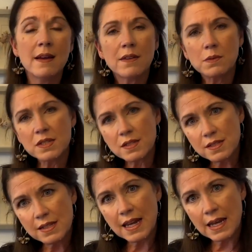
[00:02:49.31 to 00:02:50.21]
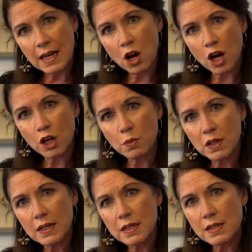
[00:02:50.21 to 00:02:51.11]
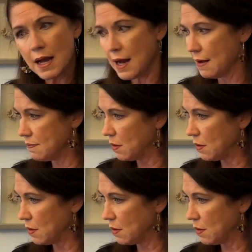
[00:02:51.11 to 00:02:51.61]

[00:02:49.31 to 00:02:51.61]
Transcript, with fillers: There was a skinny hardwood um,